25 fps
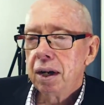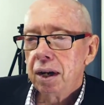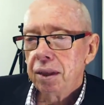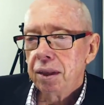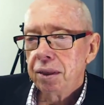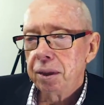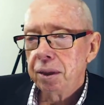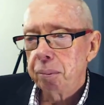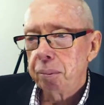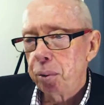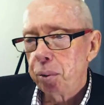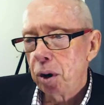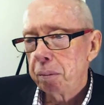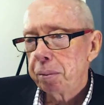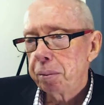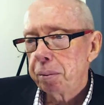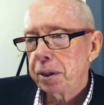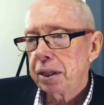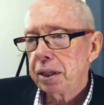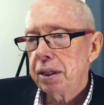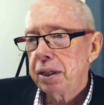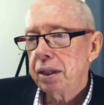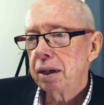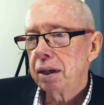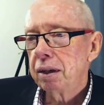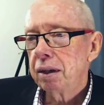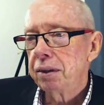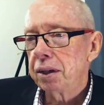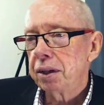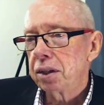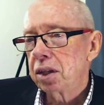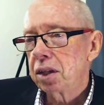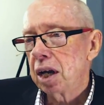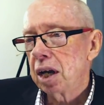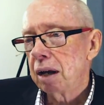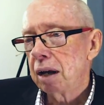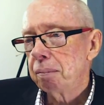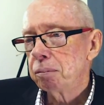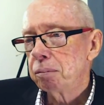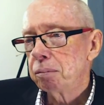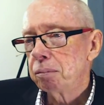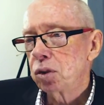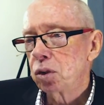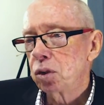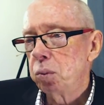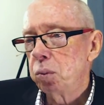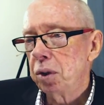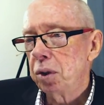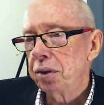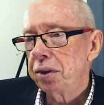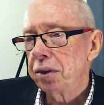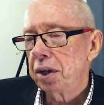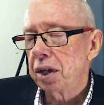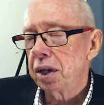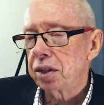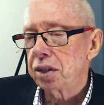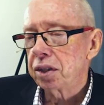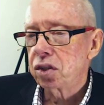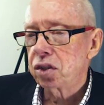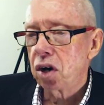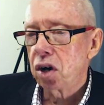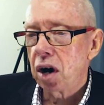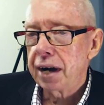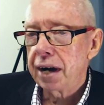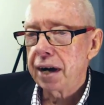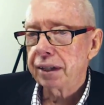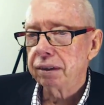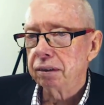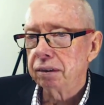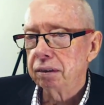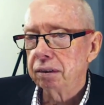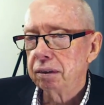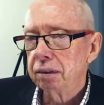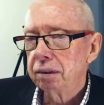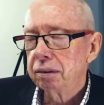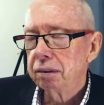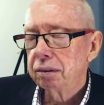The property that comes with a title.